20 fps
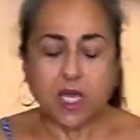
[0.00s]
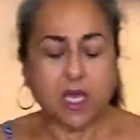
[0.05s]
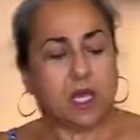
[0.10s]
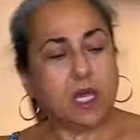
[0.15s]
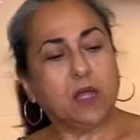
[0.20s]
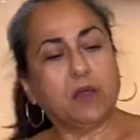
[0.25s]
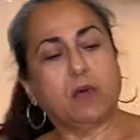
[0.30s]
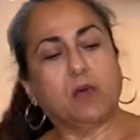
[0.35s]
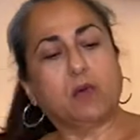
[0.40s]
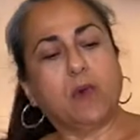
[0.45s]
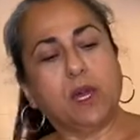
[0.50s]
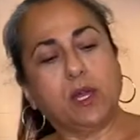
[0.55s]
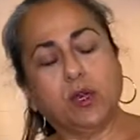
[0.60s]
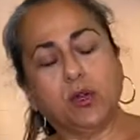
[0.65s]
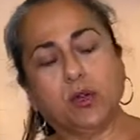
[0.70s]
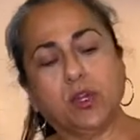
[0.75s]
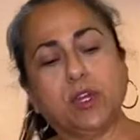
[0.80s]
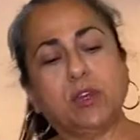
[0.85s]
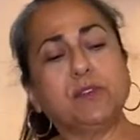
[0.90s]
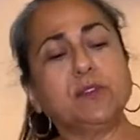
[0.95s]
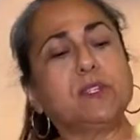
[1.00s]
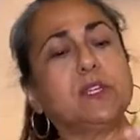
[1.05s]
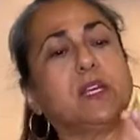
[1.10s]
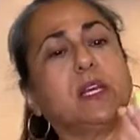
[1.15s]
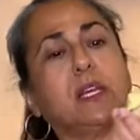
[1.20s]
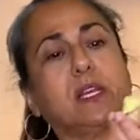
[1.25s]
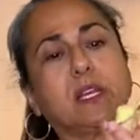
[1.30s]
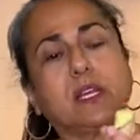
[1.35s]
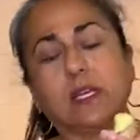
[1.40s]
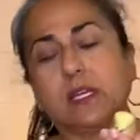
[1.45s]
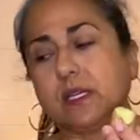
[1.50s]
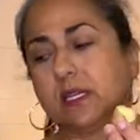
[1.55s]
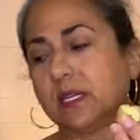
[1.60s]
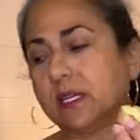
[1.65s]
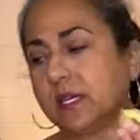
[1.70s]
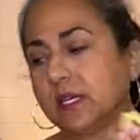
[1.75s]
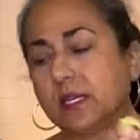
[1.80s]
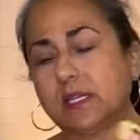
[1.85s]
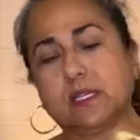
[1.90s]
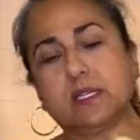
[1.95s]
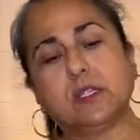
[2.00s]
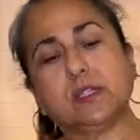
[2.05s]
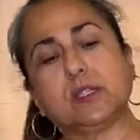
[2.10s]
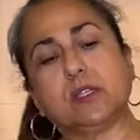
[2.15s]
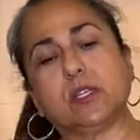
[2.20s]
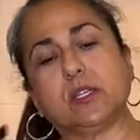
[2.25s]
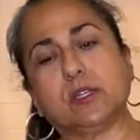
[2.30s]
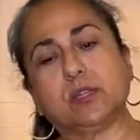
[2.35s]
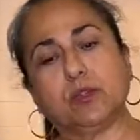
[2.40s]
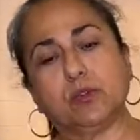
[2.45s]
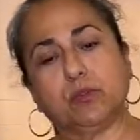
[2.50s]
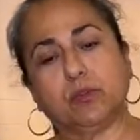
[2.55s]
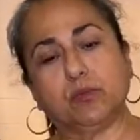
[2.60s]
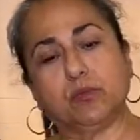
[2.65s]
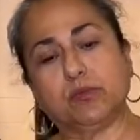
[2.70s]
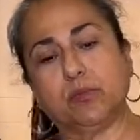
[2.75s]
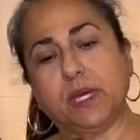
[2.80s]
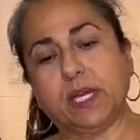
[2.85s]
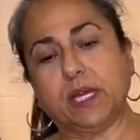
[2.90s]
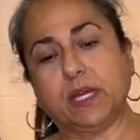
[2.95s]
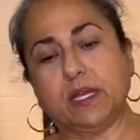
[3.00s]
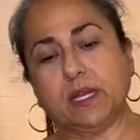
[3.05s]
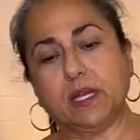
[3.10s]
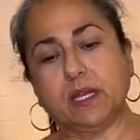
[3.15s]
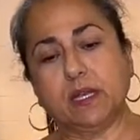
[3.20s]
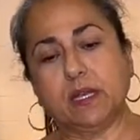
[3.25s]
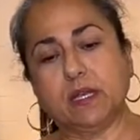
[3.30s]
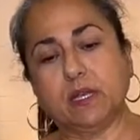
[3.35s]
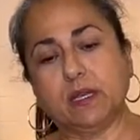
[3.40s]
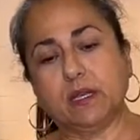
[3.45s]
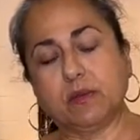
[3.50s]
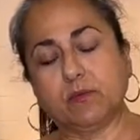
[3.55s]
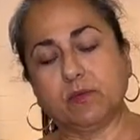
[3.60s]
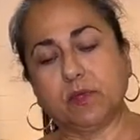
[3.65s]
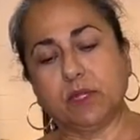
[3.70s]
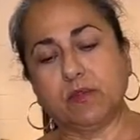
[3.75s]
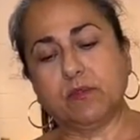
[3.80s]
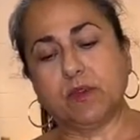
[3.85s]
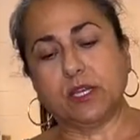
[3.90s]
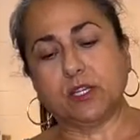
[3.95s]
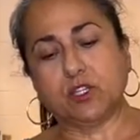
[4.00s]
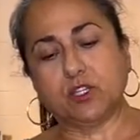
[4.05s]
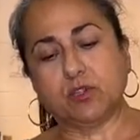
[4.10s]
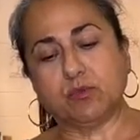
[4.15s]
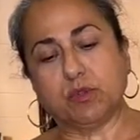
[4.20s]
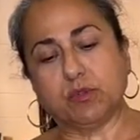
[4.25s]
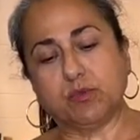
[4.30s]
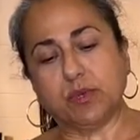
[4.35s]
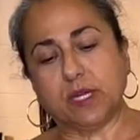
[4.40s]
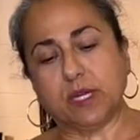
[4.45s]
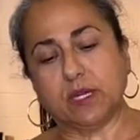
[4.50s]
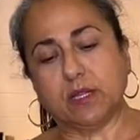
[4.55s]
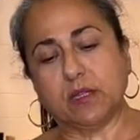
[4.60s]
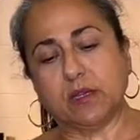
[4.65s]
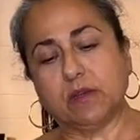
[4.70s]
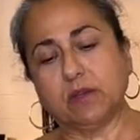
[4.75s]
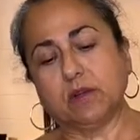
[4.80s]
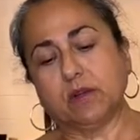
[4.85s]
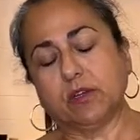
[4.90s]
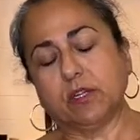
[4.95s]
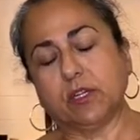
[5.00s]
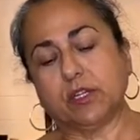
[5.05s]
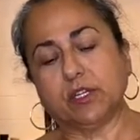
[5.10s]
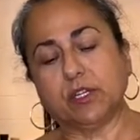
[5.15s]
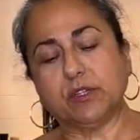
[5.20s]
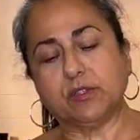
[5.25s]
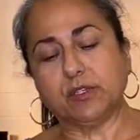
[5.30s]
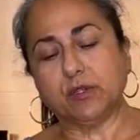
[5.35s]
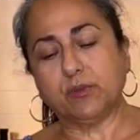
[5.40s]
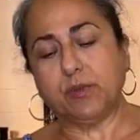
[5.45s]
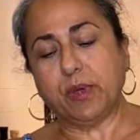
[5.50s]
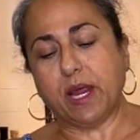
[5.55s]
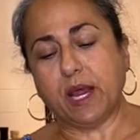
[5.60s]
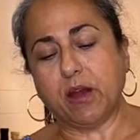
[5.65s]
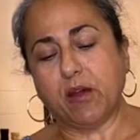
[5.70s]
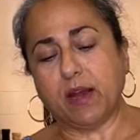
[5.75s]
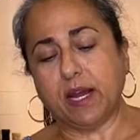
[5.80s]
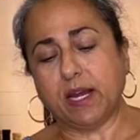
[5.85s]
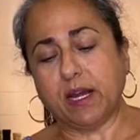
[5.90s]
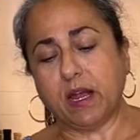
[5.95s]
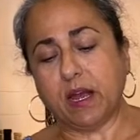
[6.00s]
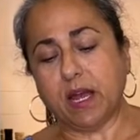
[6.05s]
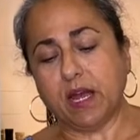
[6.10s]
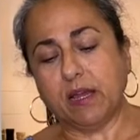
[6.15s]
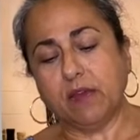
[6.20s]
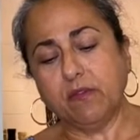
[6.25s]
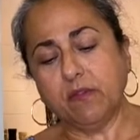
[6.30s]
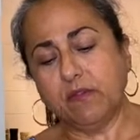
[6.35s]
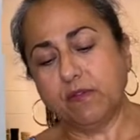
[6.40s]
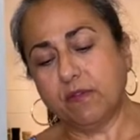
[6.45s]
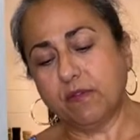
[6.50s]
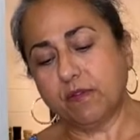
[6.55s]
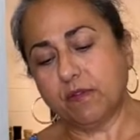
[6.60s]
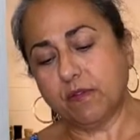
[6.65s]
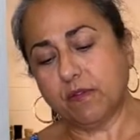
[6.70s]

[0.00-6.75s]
And the way you use it is you peel it with a vegetable peeler. You could use a paring knife.